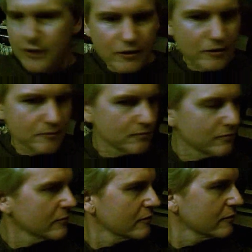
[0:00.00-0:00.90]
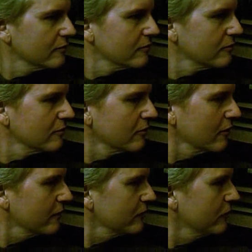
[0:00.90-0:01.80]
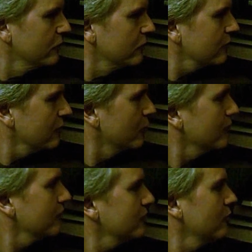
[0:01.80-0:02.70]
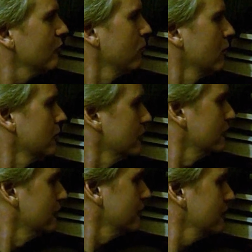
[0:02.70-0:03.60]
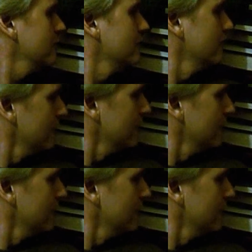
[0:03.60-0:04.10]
get a, I have to do slower, I saw a blur there, I think.